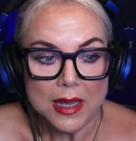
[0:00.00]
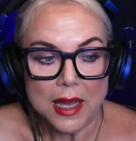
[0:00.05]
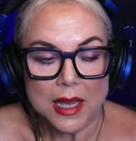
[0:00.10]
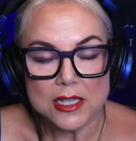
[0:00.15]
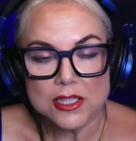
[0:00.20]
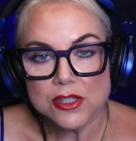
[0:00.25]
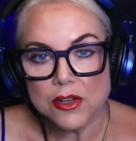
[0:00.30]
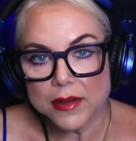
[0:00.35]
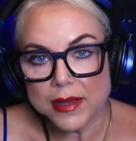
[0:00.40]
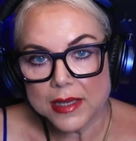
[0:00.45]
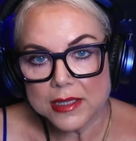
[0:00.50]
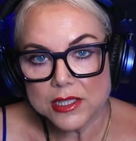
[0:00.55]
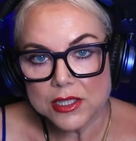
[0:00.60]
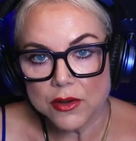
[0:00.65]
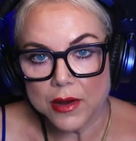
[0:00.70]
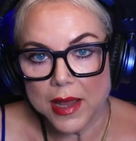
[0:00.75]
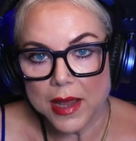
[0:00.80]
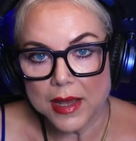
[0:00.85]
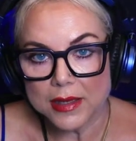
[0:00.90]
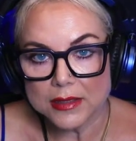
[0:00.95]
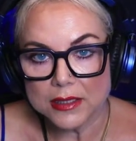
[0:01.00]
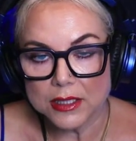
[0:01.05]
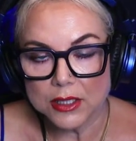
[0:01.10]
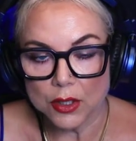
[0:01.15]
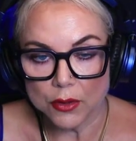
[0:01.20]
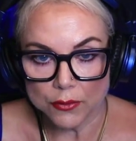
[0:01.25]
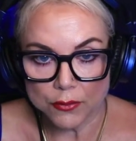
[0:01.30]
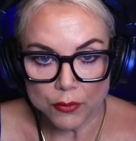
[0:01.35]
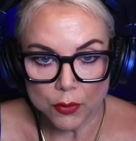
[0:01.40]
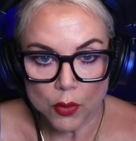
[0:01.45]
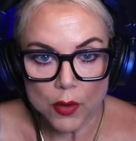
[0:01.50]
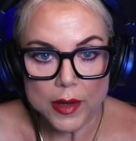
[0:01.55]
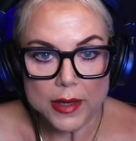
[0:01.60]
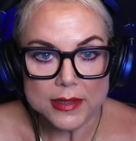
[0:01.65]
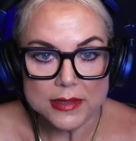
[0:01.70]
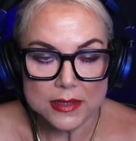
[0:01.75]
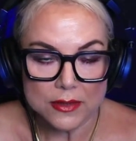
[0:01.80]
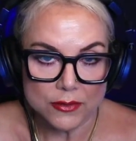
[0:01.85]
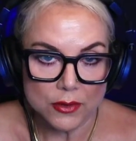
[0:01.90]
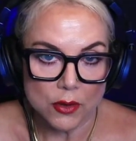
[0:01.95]
I showcase your acting. Your
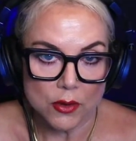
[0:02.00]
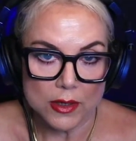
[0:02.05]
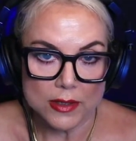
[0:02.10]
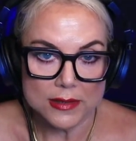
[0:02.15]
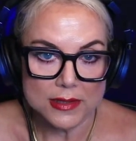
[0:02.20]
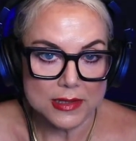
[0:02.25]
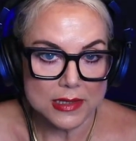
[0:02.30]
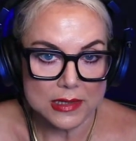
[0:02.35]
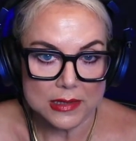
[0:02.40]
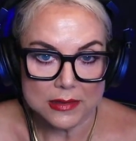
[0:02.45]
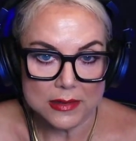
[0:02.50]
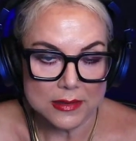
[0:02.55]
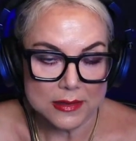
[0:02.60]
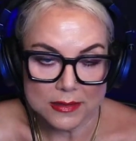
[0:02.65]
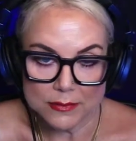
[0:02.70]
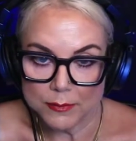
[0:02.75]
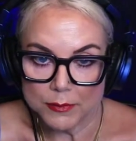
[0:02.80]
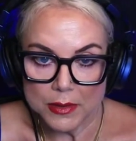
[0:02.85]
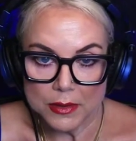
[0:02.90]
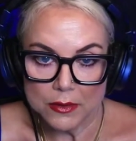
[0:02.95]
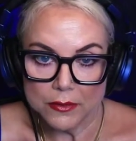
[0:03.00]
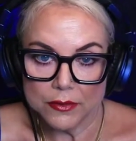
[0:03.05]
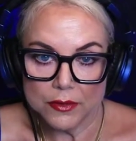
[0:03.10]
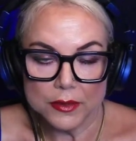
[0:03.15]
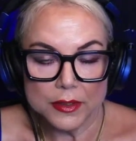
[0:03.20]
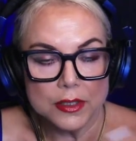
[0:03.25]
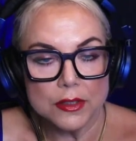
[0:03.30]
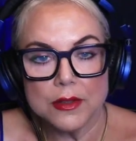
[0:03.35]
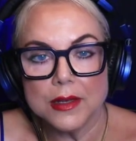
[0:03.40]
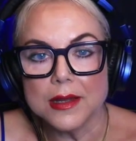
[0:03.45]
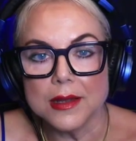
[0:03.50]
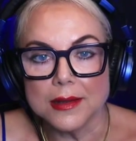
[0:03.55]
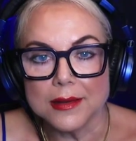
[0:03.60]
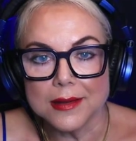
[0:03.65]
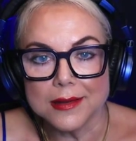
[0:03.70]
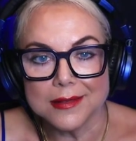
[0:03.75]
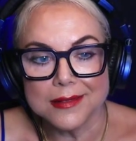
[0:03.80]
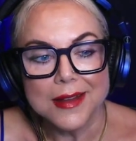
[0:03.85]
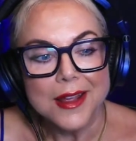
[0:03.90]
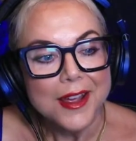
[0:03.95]
voice, of course, is, is beautiful and unique.
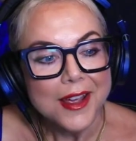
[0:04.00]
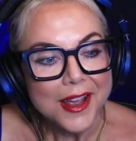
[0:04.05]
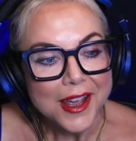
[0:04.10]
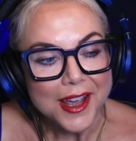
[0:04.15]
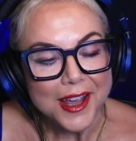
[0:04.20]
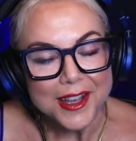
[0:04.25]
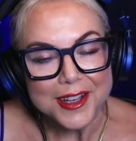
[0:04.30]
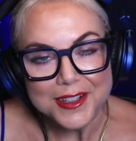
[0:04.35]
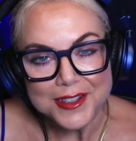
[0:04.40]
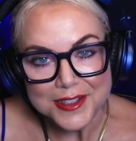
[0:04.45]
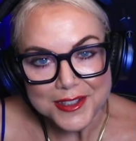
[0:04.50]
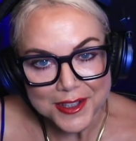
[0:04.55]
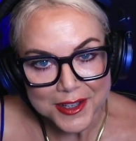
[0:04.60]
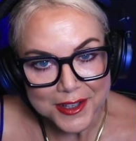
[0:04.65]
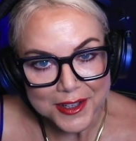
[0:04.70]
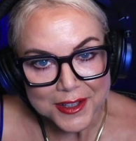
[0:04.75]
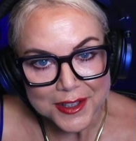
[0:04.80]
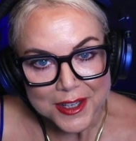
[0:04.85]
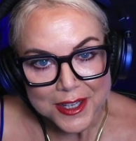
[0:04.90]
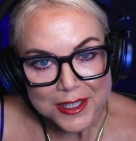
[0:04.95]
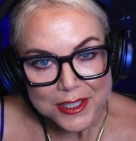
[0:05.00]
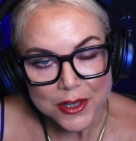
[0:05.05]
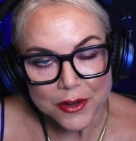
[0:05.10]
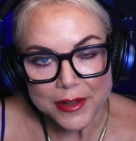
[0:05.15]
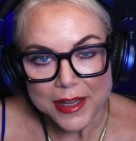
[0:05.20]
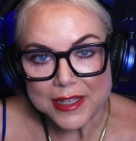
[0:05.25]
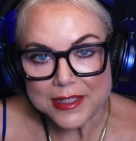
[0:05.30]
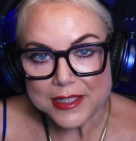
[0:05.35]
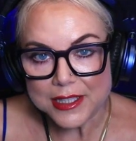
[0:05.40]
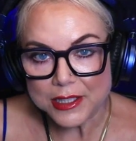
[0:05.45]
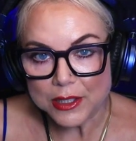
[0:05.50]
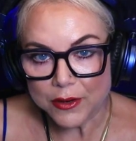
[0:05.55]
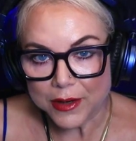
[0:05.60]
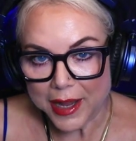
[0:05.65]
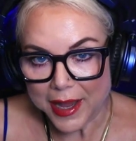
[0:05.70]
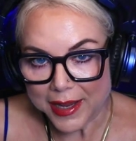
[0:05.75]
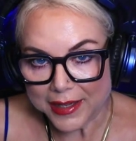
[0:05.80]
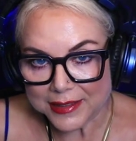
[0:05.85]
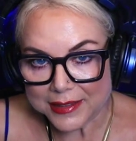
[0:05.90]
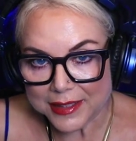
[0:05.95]
And, and uh, showcasing your
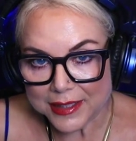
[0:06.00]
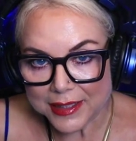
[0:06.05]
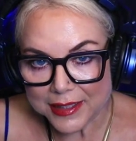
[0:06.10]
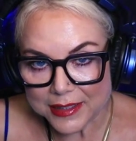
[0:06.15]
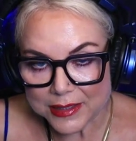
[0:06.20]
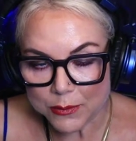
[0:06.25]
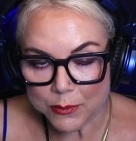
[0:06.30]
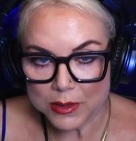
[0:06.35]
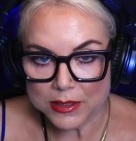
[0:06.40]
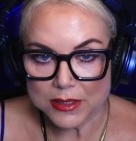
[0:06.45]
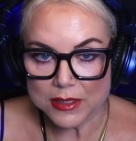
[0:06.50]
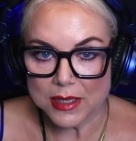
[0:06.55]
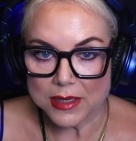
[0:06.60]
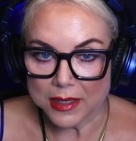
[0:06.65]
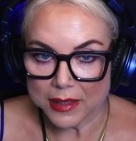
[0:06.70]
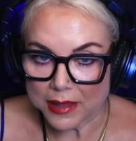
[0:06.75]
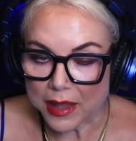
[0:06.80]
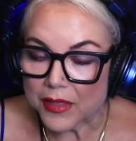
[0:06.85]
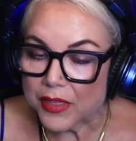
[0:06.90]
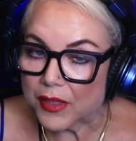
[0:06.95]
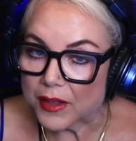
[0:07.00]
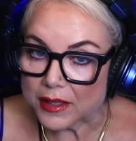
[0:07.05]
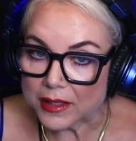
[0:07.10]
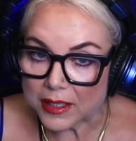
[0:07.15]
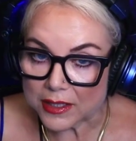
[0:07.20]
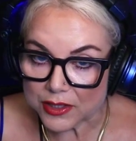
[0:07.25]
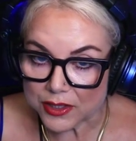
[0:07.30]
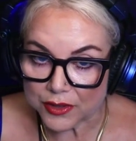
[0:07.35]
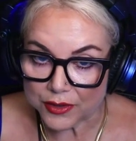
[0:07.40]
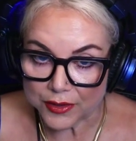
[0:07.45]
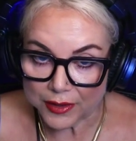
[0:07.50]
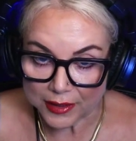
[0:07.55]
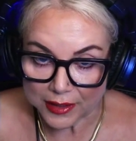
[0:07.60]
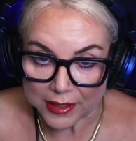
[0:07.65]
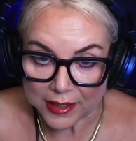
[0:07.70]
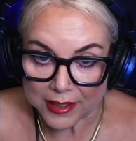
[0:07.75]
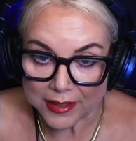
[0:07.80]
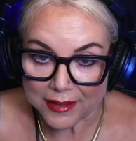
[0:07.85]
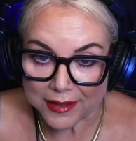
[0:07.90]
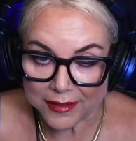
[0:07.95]
acting is what's going to, mm -hmm. I mm-hmm. think, get you the
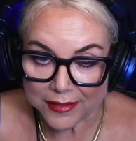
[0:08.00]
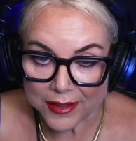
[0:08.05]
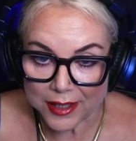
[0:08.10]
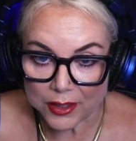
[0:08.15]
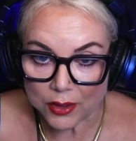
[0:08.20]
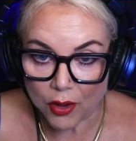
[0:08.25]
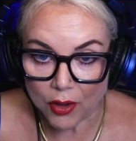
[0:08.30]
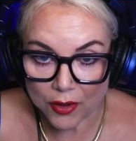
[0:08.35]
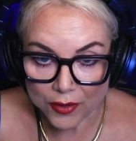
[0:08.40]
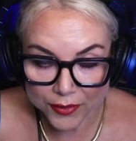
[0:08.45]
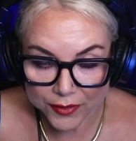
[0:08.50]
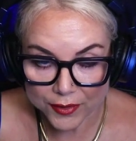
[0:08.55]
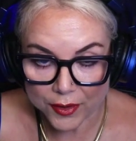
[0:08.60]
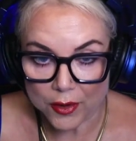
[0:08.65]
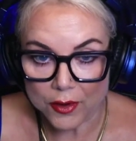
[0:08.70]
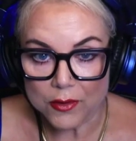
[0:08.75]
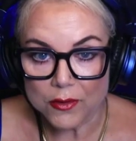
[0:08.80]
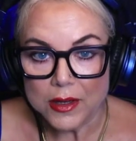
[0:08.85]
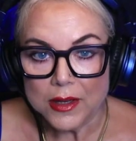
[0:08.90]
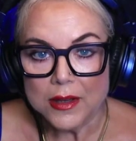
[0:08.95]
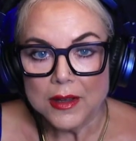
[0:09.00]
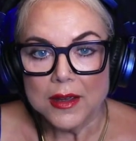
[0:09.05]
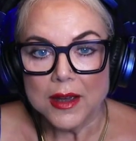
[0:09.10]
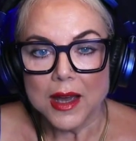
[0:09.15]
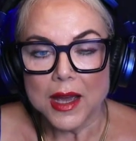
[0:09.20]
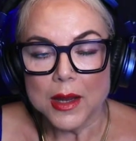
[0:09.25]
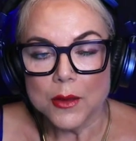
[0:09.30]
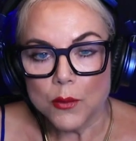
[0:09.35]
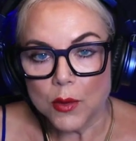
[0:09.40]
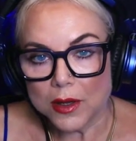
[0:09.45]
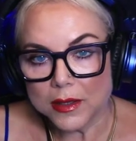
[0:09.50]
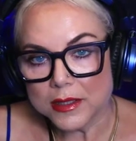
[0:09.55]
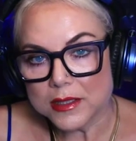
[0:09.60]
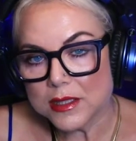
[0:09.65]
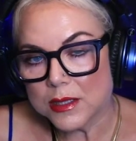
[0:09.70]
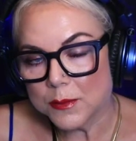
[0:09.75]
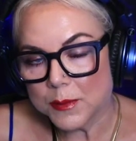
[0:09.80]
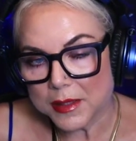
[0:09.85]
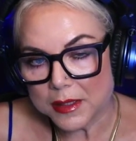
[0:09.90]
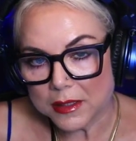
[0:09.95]
gig. And then also, I want it
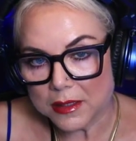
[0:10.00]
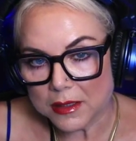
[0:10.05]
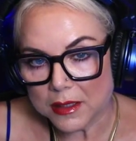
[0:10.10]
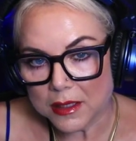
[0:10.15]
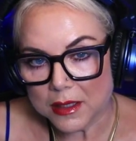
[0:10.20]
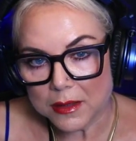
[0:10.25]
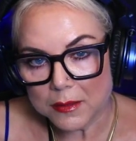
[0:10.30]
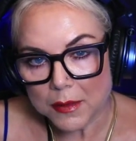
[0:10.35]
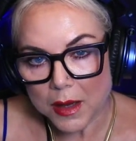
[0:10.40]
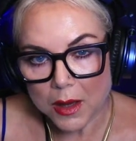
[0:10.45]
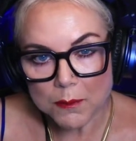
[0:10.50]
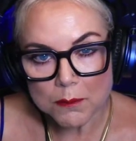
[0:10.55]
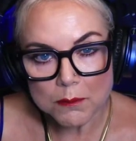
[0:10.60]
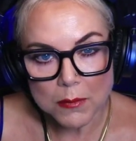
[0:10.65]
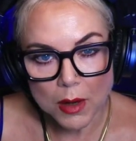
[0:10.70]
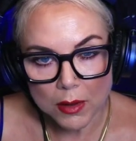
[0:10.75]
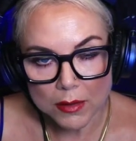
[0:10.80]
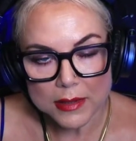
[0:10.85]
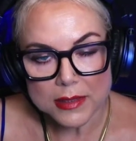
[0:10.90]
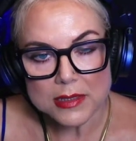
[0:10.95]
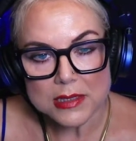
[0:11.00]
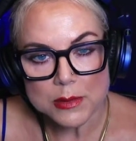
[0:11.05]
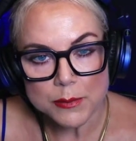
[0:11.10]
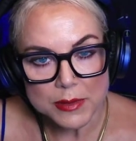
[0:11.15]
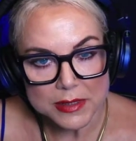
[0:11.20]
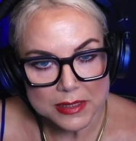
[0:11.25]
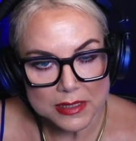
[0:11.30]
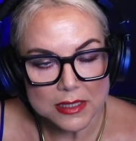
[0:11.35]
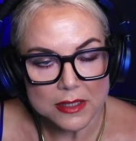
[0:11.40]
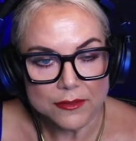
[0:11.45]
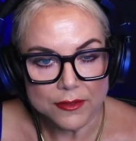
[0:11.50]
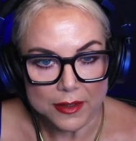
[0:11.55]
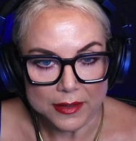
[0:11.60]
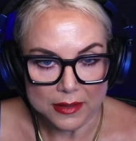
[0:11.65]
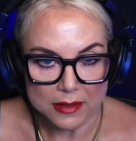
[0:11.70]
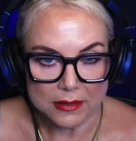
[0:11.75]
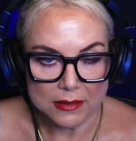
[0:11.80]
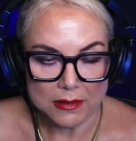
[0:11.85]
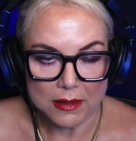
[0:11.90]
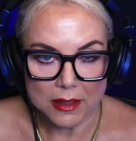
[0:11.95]
to be a, a, a market
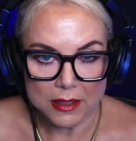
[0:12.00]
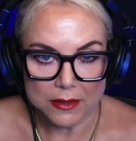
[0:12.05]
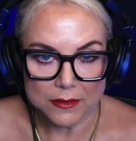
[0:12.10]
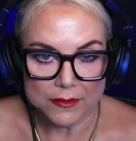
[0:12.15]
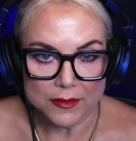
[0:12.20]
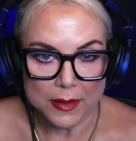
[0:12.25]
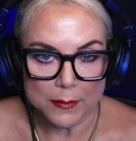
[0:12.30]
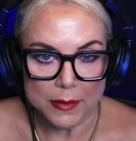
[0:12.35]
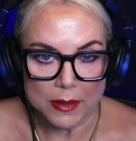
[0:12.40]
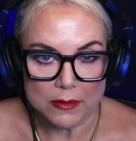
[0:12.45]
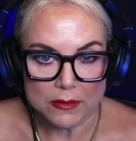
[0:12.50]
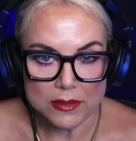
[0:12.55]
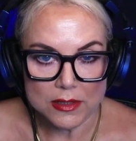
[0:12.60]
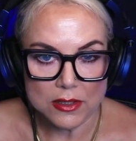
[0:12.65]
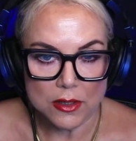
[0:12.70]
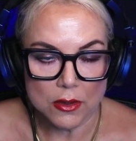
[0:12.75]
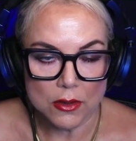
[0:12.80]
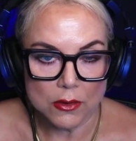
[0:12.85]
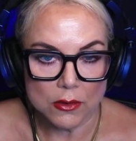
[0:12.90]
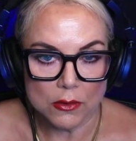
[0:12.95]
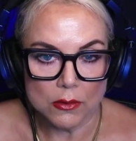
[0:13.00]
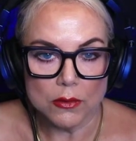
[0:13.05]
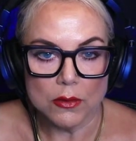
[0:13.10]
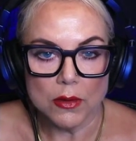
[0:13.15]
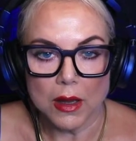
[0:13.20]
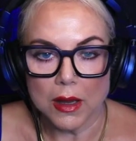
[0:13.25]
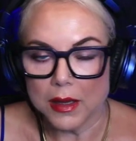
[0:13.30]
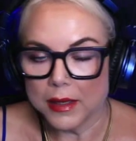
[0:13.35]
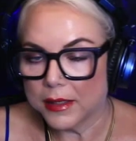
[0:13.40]
specific kind of demo. So mm -hmm.